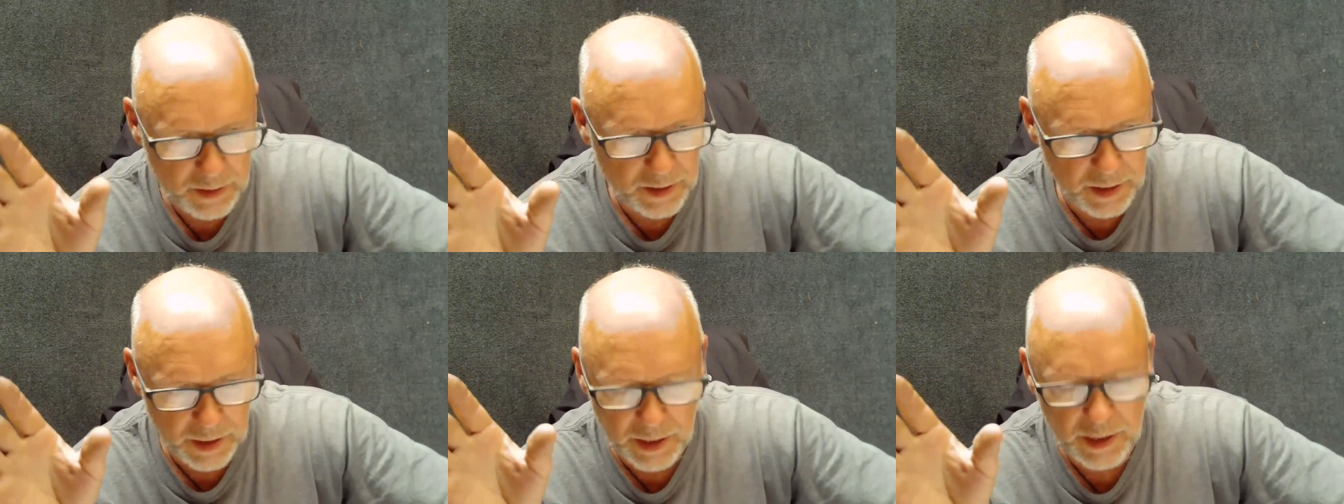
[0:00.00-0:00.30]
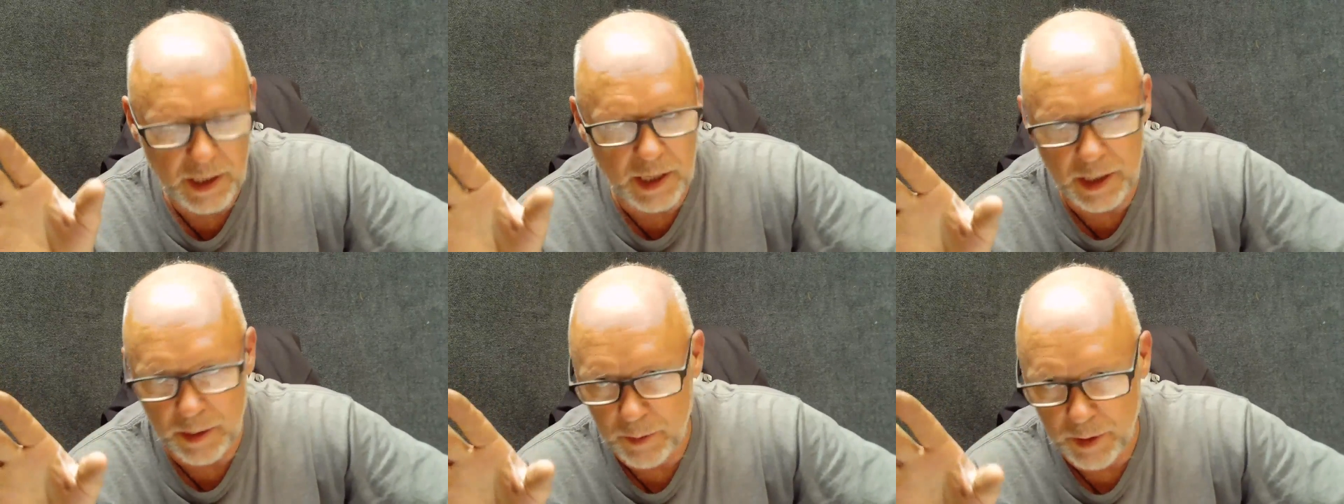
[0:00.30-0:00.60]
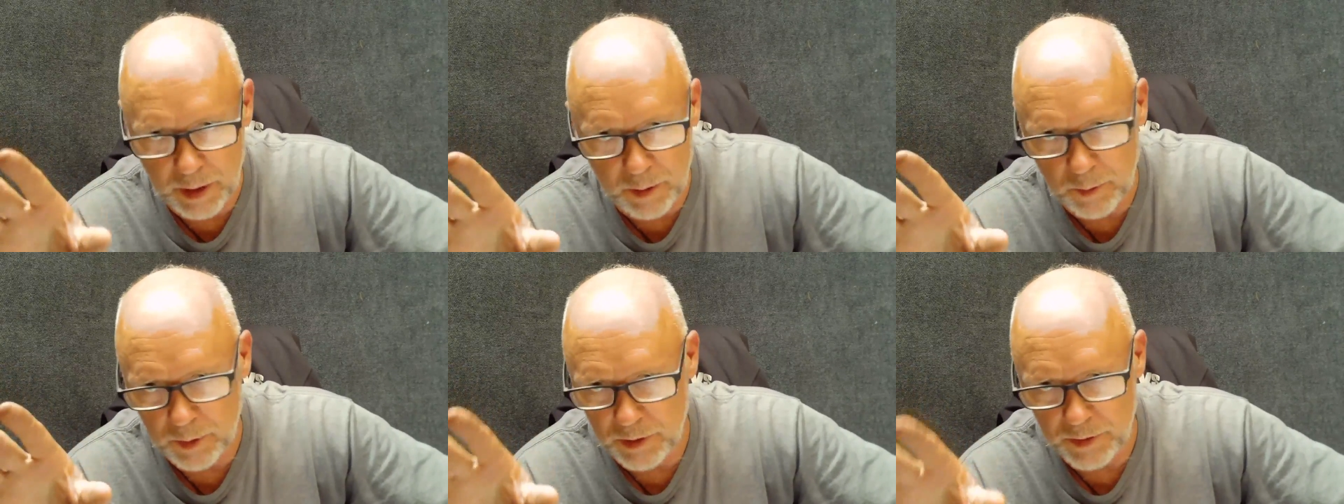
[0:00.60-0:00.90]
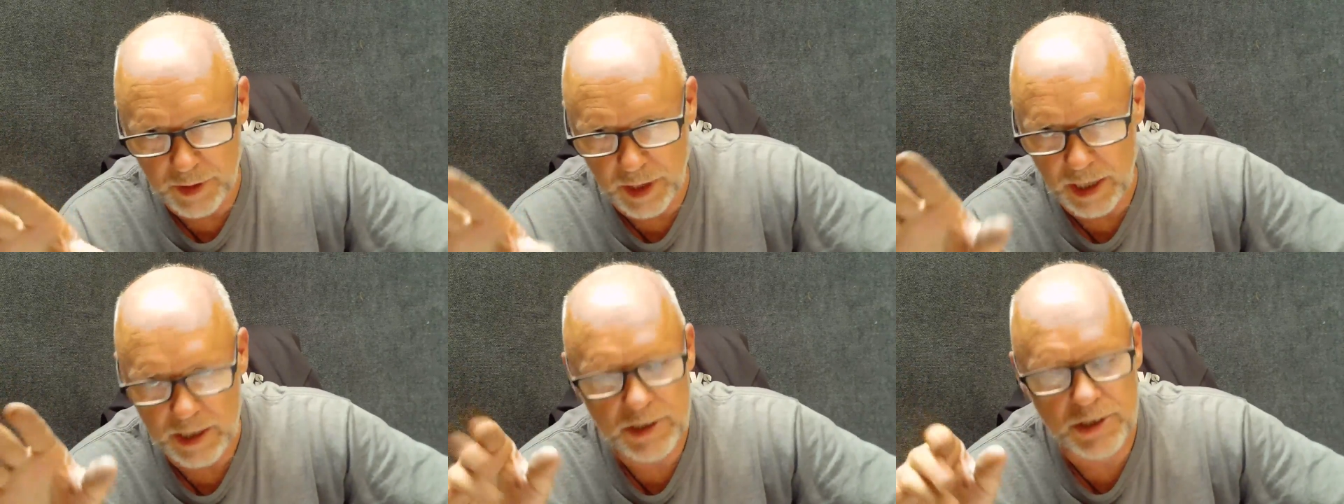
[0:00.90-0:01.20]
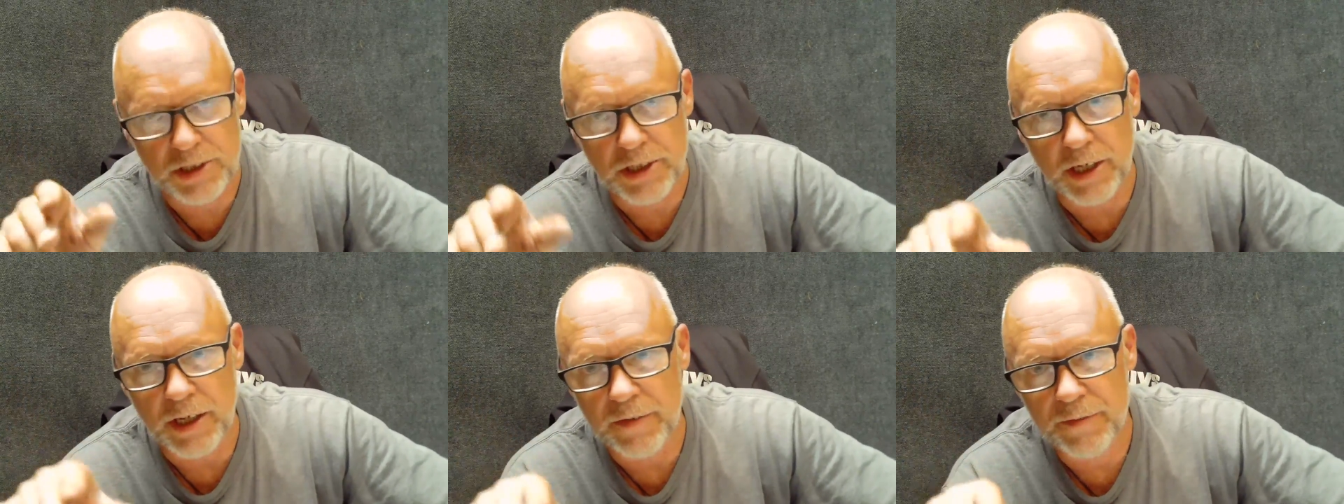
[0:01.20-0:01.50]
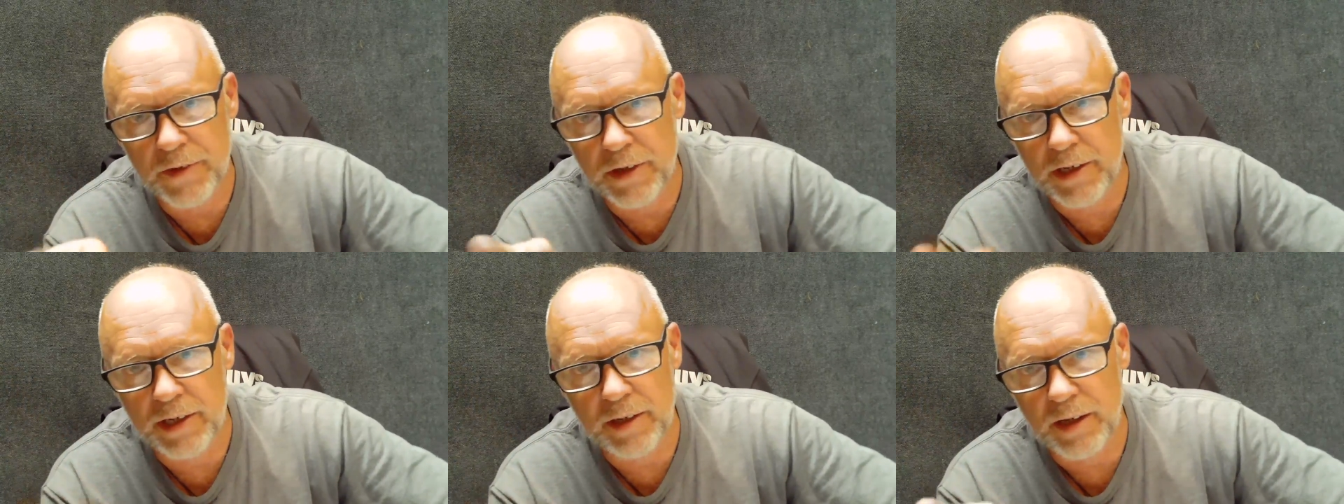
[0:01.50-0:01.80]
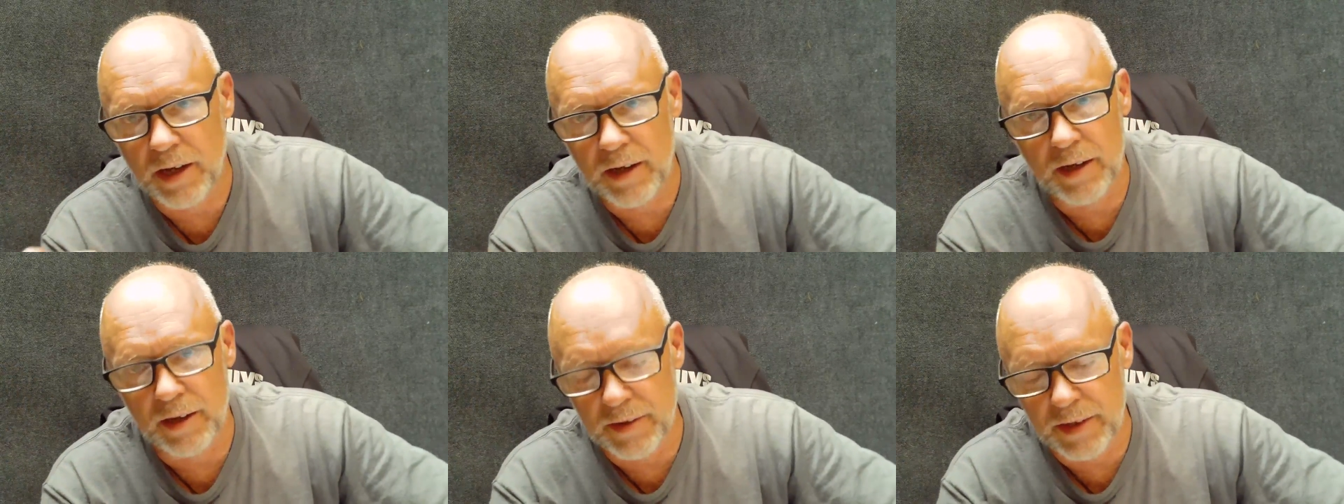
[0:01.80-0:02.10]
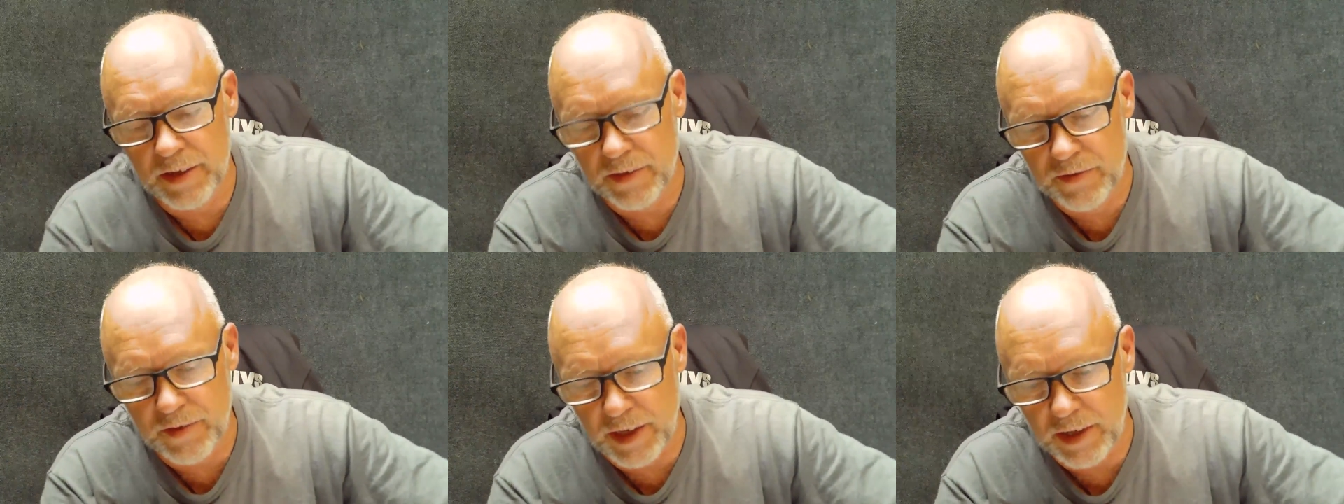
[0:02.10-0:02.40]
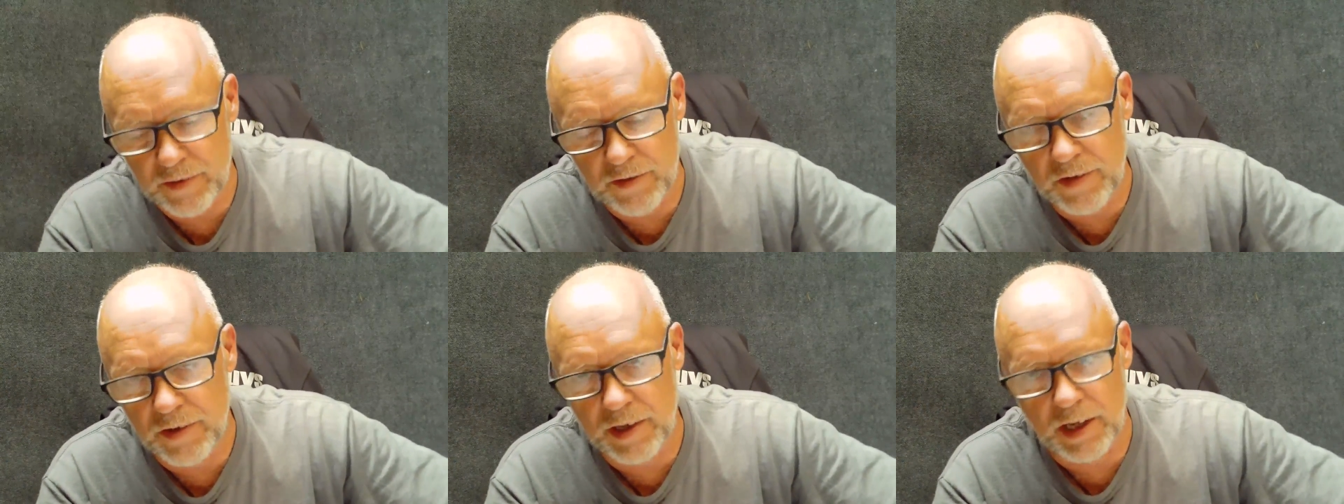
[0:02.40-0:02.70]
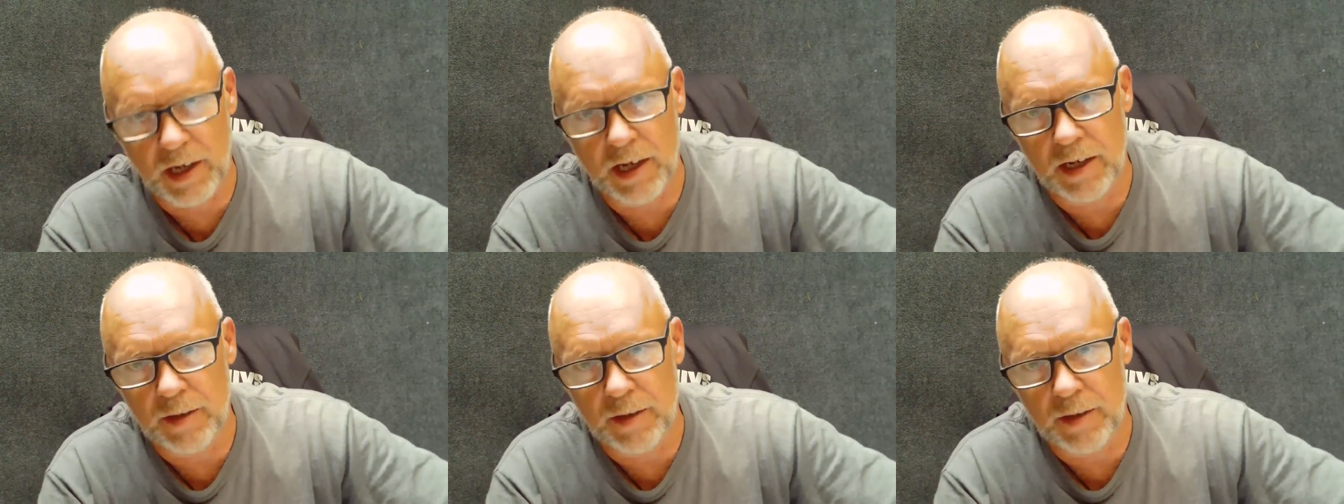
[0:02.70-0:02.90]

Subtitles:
it will not shift. On these things, you